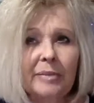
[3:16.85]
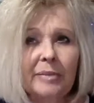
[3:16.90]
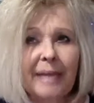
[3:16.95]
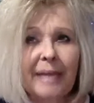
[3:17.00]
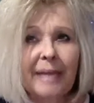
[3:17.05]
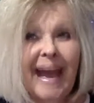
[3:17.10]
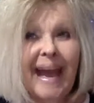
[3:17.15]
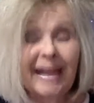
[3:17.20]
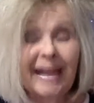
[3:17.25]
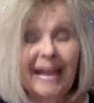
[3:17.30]

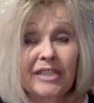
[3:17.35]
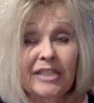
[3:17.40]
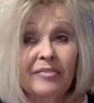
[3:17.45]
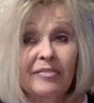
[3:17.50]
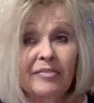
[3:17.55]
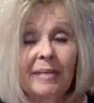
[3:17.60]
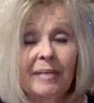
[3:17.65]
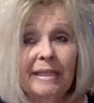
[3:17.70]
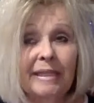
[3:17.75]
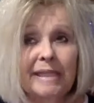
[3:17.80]
active
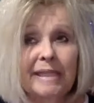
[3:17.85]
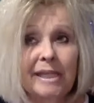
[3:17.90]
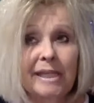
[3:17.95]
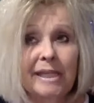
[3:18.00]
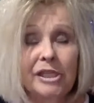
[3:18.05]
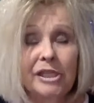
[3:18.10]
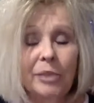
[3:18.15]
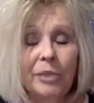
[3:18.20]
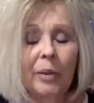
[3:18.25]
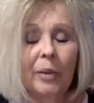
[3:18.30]

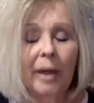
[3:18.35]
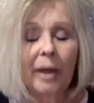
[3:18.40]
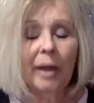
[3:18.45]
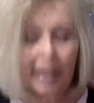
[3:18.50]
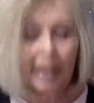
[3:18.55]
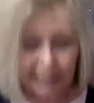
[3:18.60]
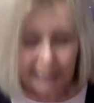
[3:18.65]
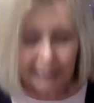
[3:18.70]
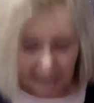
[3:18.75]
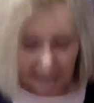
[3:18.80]
meditation, where I
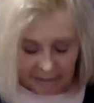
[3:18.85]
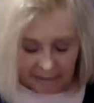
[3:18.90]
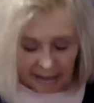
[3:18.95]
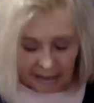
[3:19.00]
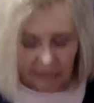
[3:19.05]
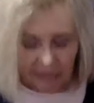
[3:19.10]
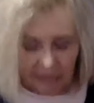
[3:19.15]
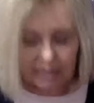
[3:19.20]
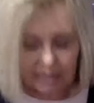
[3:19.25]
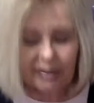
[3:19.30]
get down
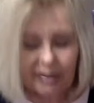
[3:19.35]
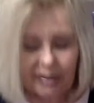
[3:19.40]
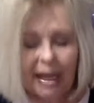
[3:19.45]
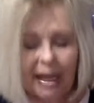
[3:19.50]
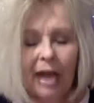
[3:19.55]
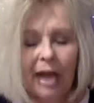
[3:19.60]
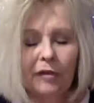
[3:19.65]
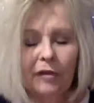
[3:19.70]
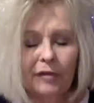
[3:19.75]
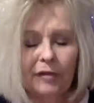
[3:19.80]
into the
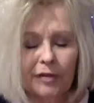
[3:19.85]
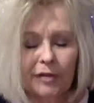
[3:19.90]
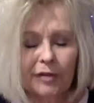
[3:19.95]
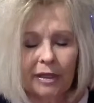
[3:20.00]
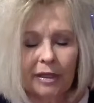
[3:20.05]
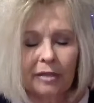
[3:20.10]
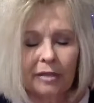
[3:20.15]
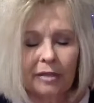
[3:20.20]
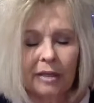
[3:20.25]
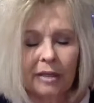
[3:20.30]
alpha
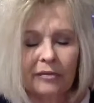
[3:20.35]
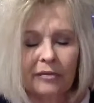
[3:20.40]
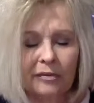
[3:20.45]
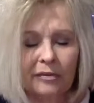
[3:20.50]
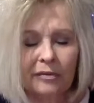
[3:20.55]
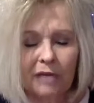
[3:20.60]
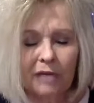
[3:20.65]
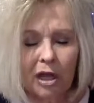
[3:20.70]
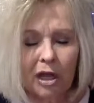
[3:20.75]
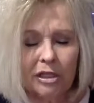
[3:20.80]
theta level of
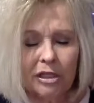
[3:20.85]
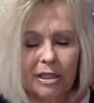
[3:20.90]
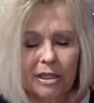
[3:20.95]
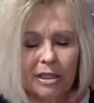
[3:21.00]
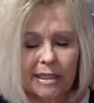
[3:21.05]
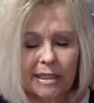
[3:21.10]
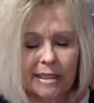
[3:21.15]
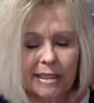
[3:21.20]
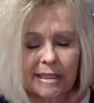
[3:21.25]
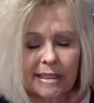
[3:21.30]

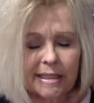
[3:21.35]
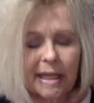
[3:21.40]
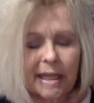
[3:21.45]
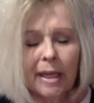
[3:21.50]
consciousness.